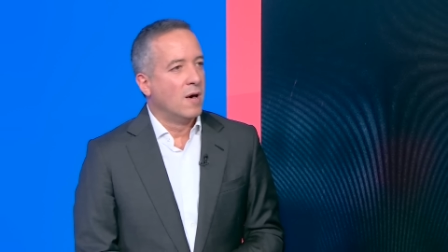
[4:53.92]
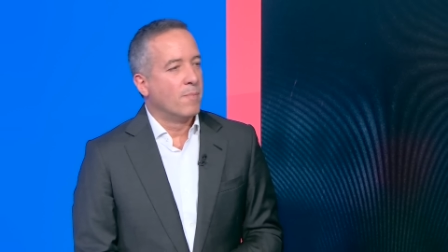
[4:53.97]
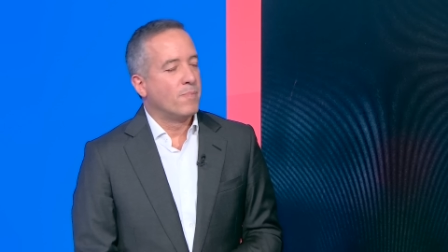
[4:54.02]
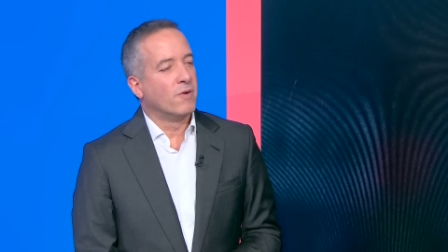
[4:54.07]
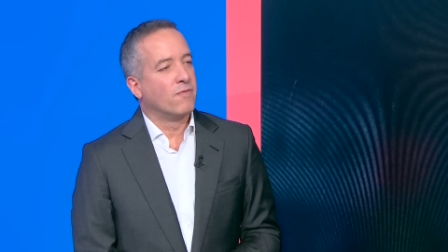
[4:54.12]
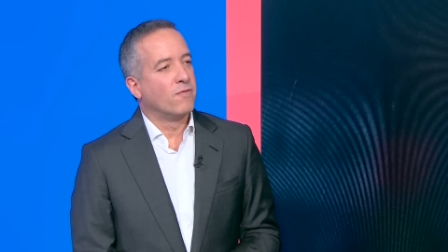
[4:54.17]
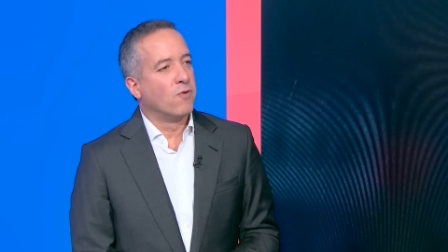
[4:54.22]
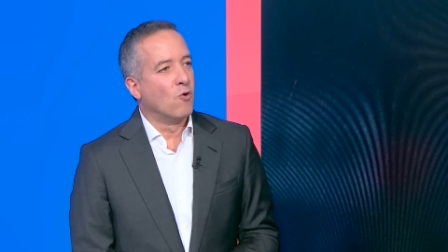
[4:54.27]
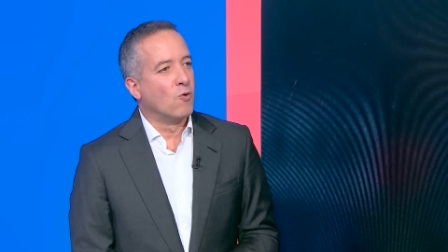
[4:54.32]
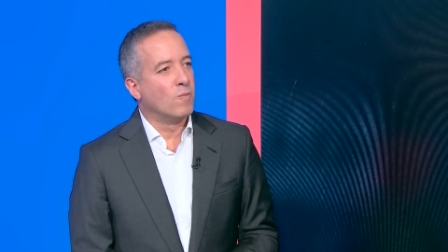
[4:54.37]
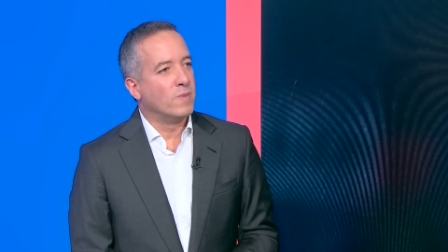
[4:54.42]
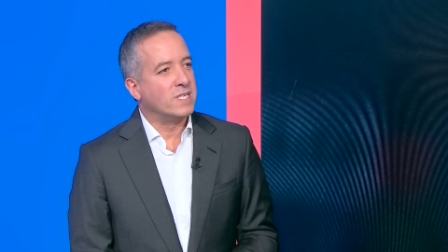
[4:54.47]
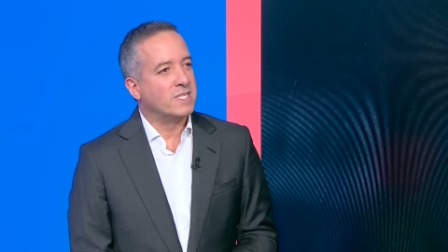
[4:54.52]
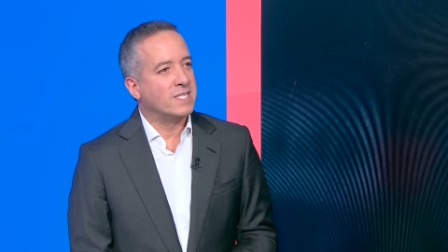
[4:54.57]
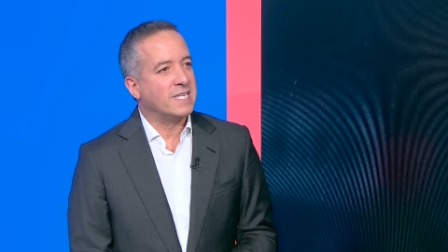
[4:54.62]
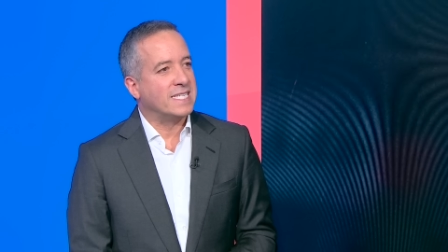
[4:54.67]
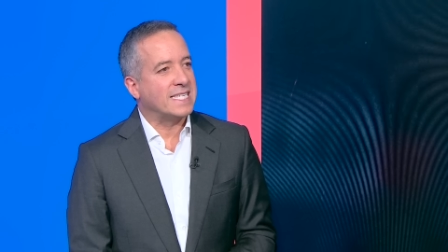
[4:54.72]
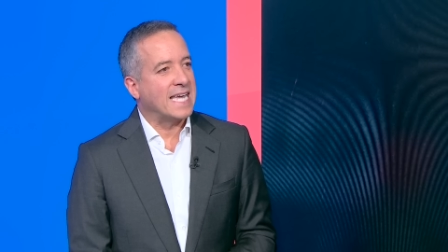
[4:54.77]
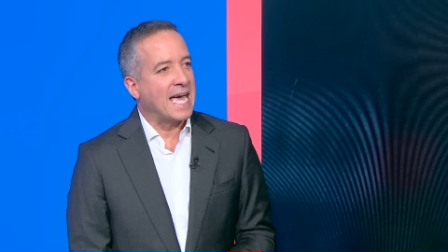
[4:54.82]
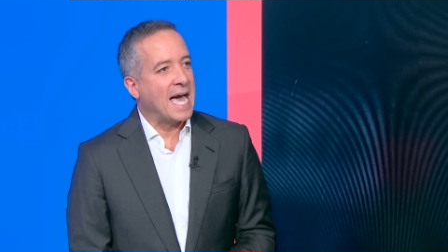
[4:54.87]

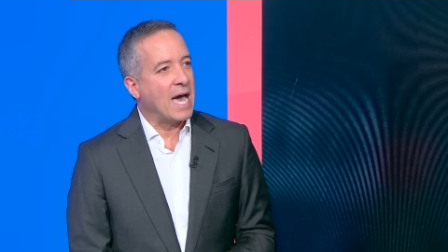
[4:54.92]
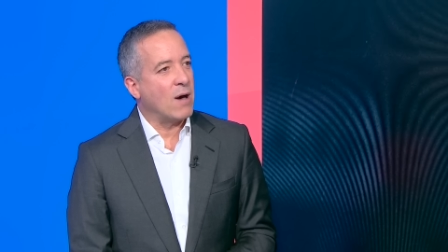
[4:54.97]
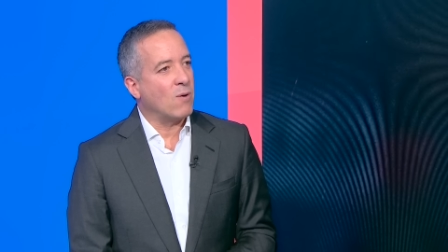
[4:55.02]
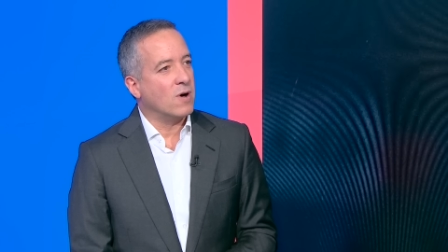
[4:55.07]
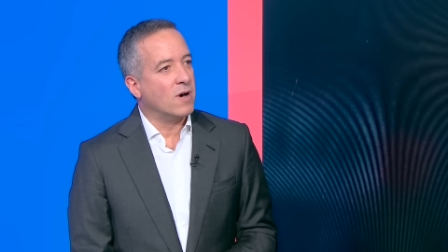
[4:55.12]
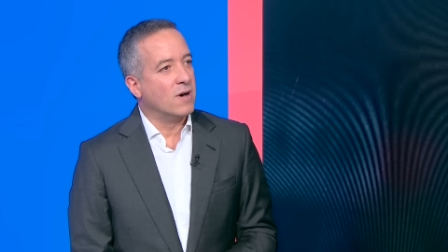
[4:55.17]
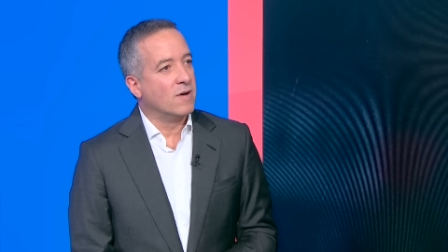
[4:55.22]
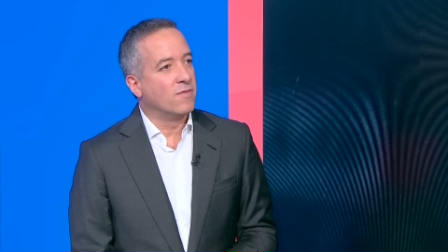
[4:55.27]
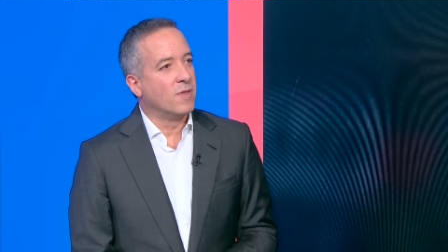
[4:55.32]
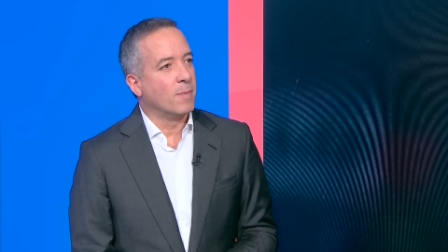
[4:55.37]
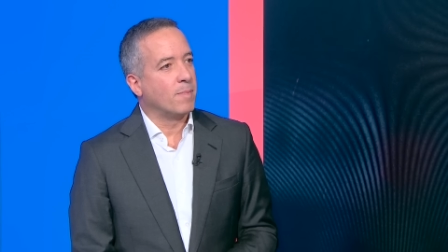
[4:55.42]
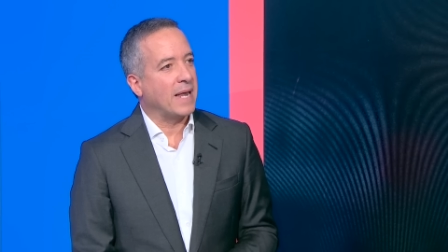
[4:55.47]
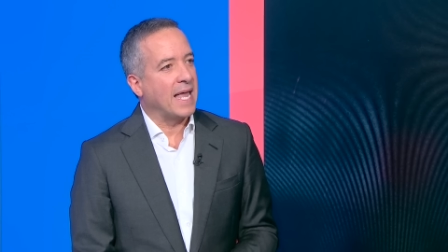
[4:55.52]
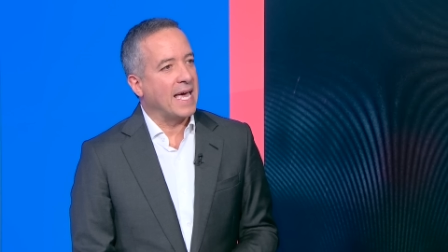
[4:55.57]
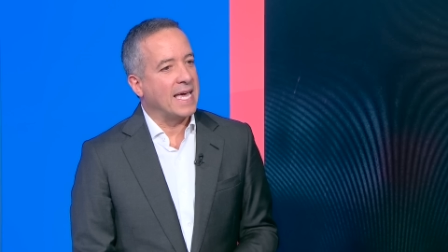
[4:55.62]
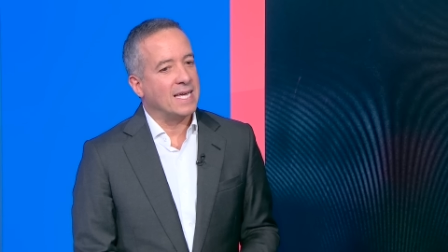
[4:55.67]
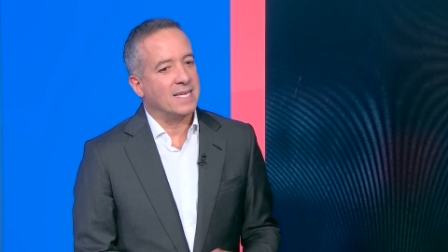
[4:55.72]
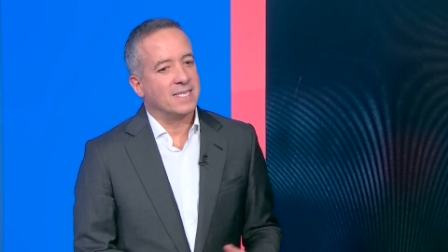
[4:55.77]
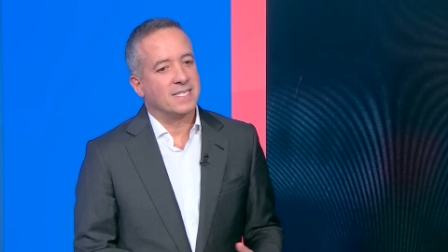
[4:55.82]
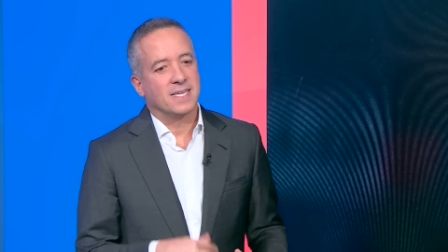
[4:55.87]
performances out of the
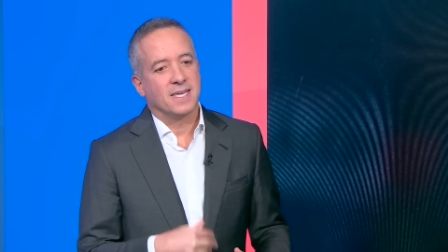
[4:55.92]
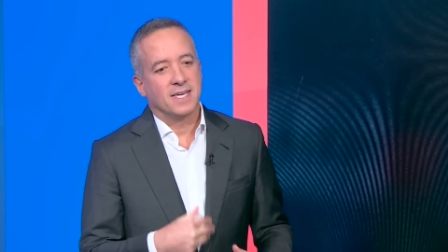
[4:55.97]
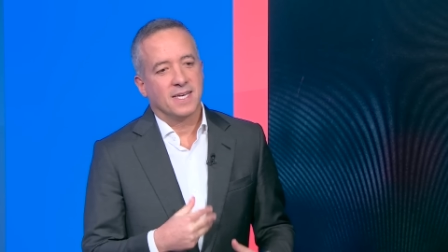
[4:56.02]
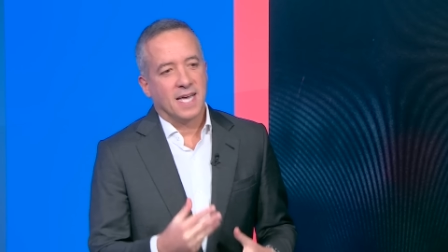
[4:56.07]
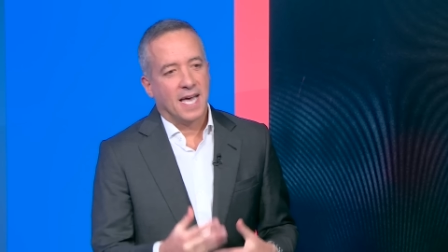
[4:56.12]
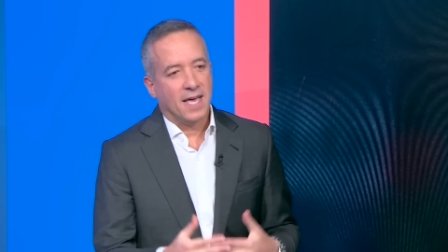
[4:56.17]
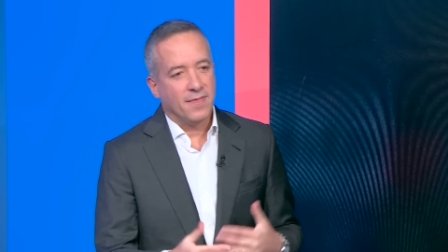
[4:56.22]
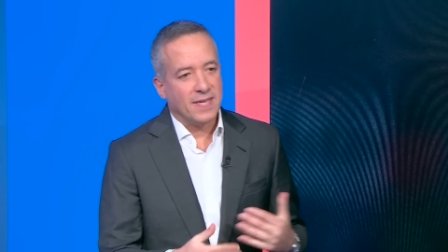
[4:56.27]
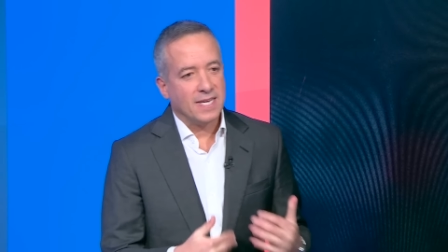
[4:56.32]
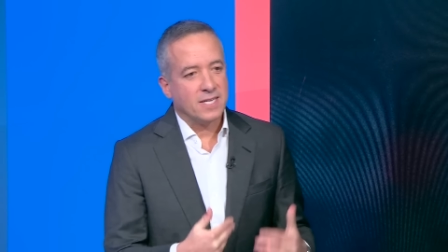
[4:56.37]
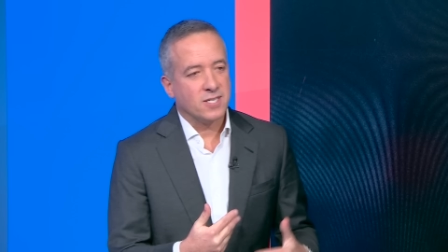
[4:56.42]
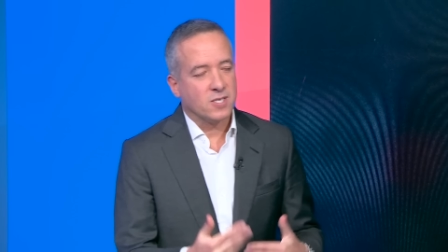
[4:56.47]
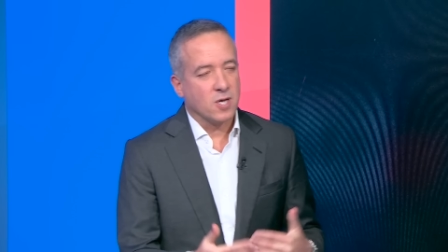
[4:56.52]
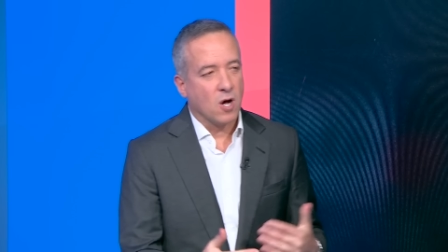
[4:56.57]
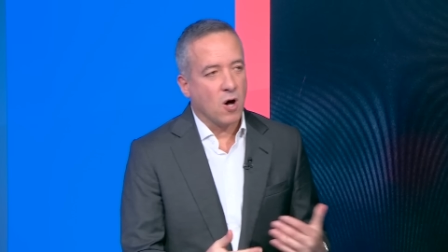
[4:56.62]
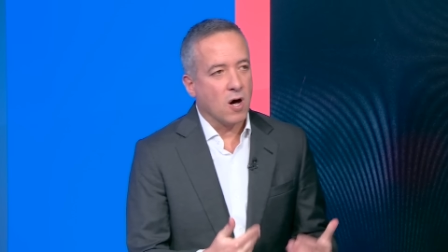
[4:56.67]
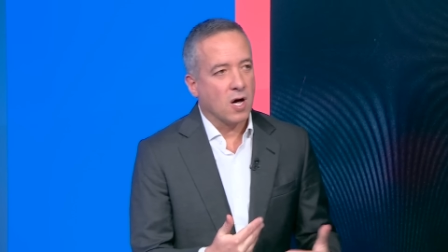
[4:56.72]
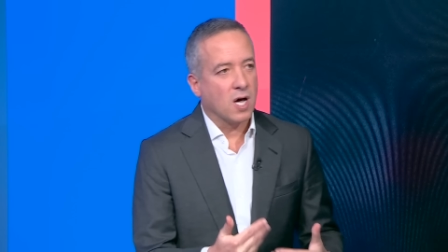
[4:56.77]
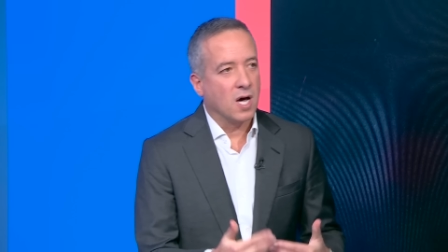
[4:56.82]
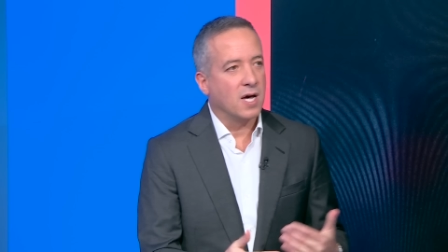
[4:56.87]
players, and this
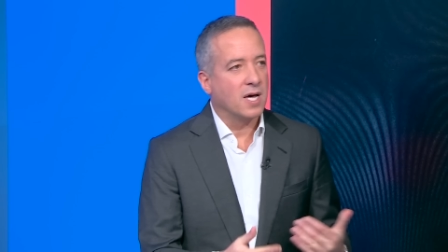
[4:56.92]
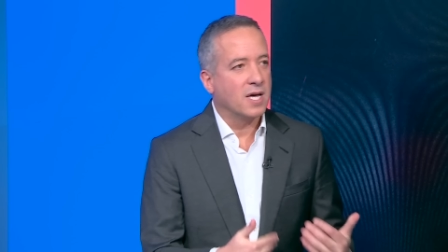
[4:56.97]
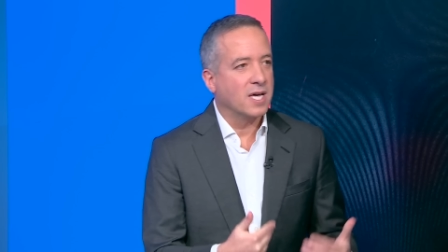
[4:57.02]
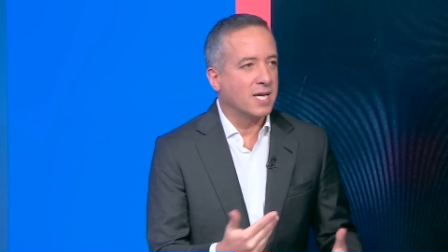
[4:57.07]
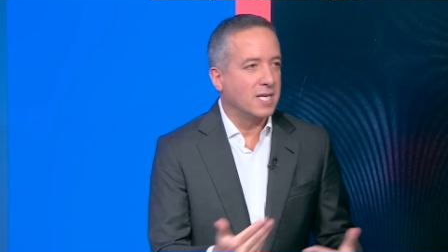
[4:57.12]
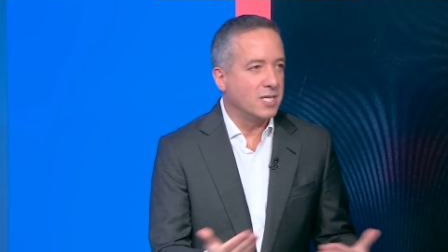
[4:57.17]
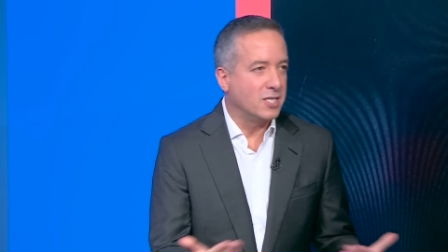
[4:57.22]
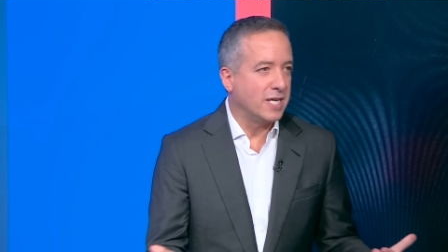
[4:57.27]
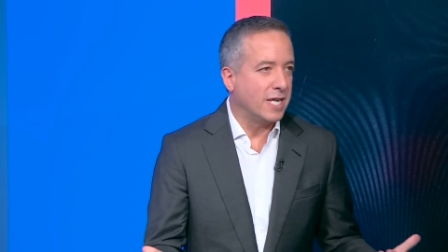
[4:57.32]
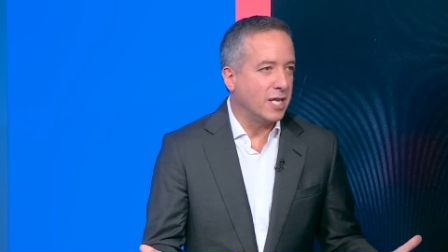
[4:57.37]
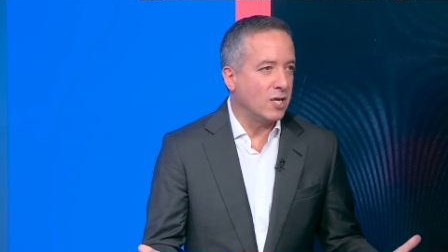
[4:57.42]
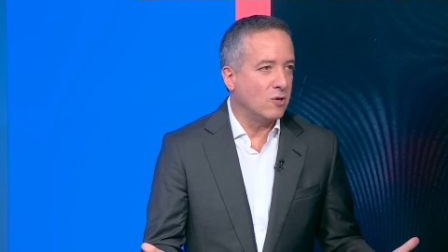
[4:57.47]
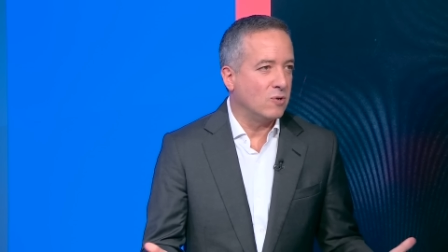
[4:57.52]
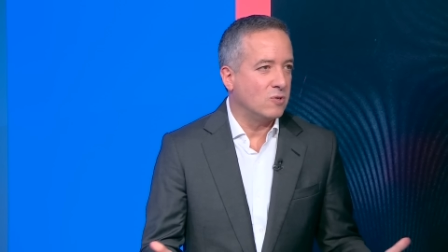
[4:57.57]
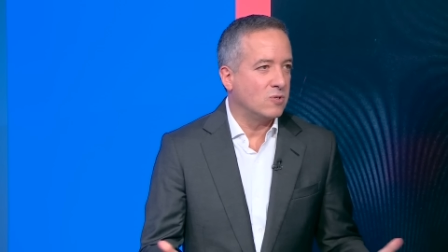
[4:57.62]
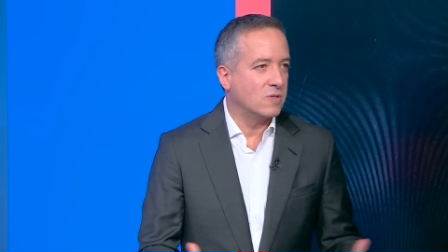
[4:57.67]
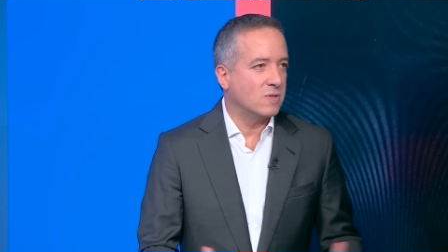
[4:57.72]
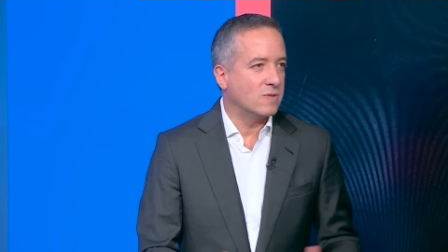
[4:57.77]
saga continues.